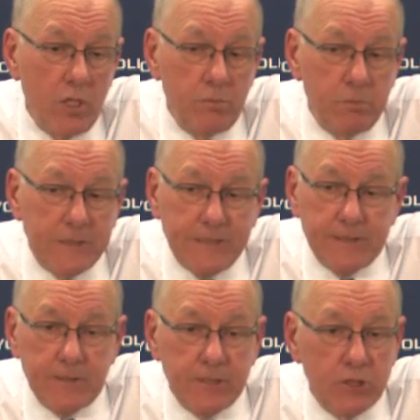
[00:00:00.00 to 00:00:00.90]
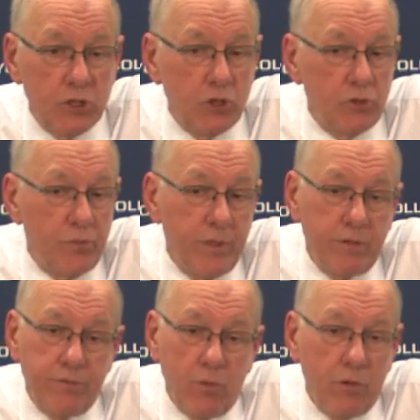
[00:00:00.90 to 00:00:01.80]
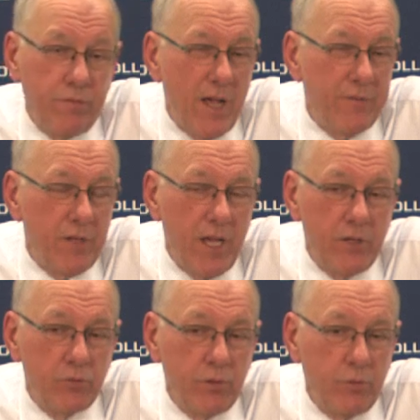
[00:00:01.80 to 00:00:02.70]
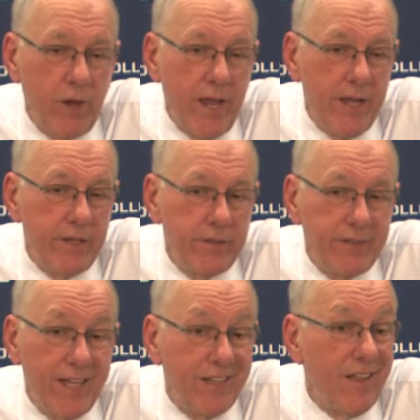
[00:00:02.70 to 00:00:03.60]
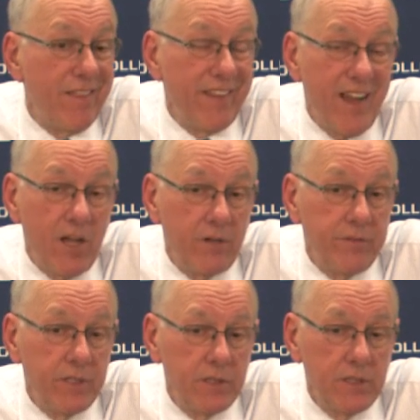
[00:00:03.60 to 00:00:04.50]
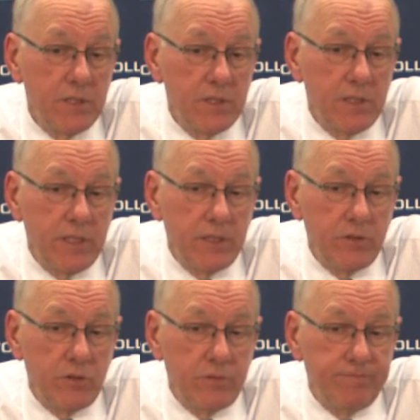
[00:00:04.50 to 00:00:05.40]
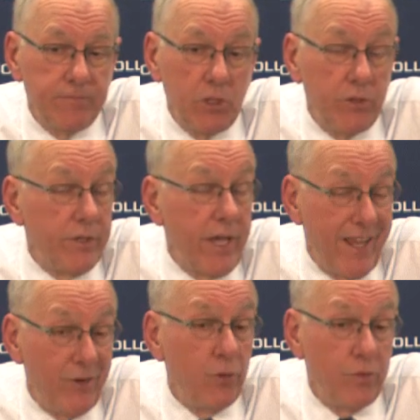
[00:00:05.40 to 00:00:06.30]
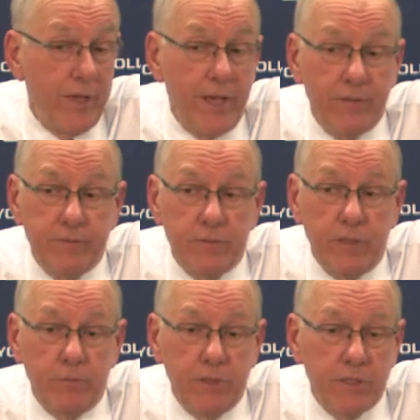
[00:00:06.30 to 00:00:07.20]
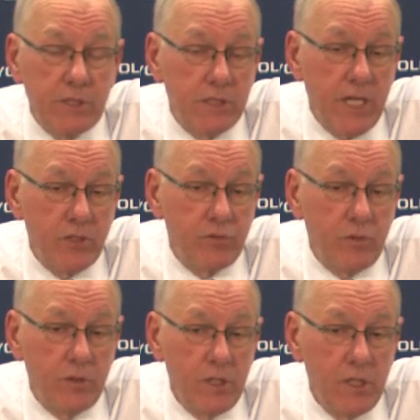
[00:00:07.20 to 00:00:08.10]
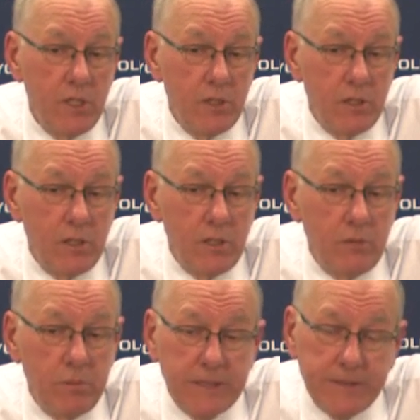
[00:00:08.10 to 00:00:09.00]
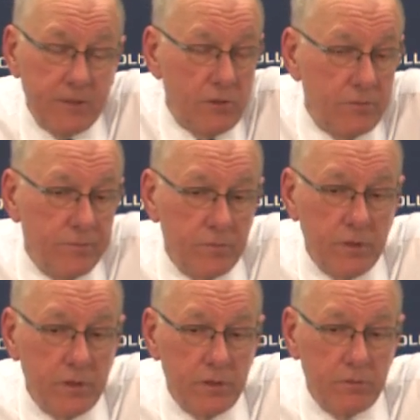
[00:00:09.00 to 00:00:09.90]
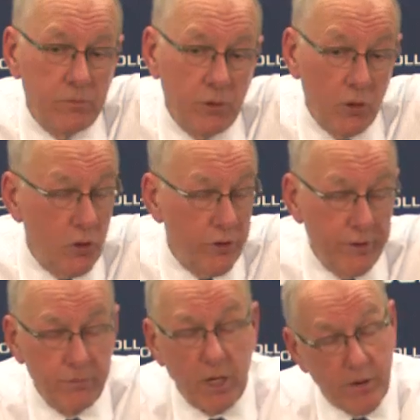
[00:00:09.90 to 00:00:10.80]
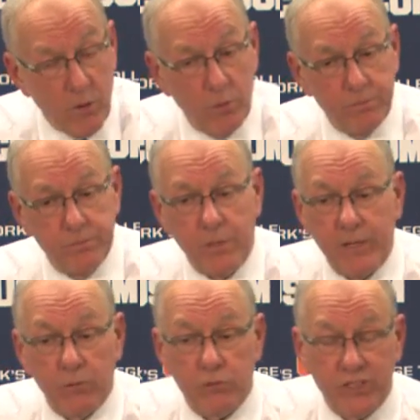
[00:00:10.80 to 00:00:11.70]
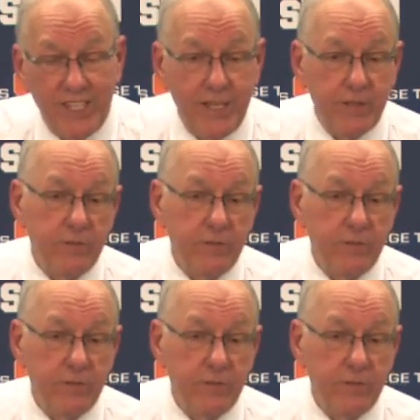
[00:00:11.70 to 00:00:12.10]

but three or four or five times we ran and got nothing out of it. And you you know you can't do that and be successful. Uh, but you know we're learning. I hope I don't see it,